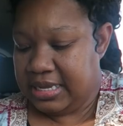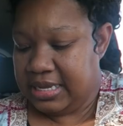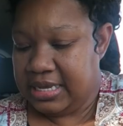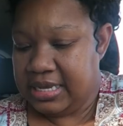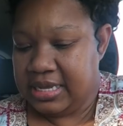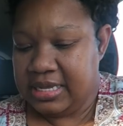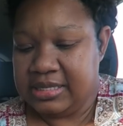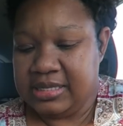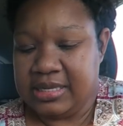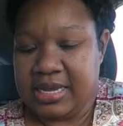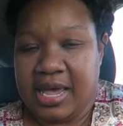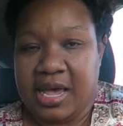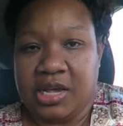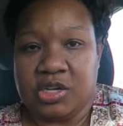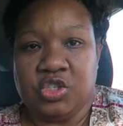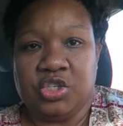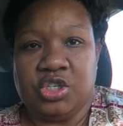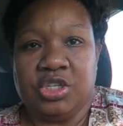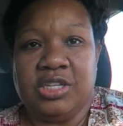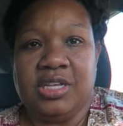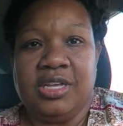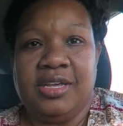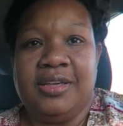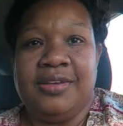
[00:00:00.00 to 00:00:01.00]
It's
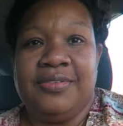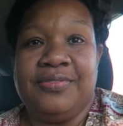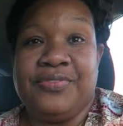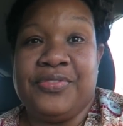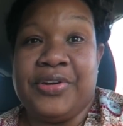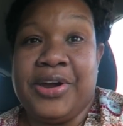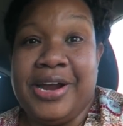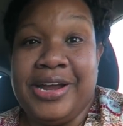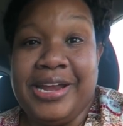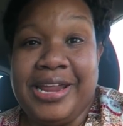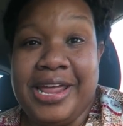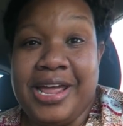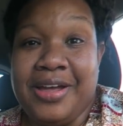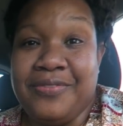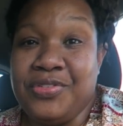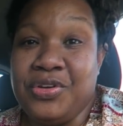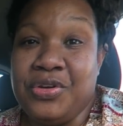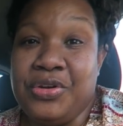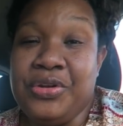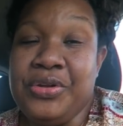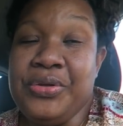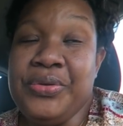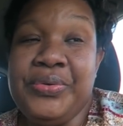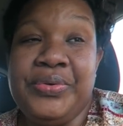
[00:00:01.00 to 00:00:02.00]
actually Friday
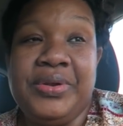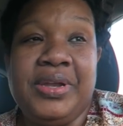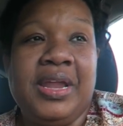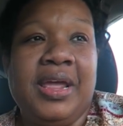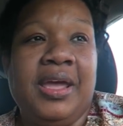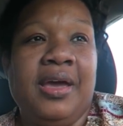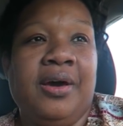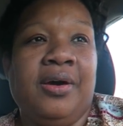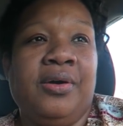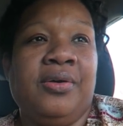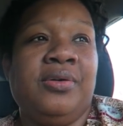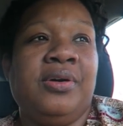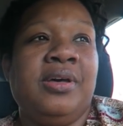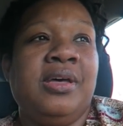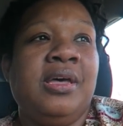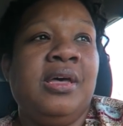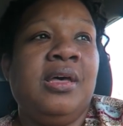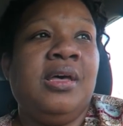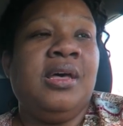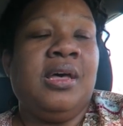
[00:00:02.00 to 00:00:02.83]
afternoon now.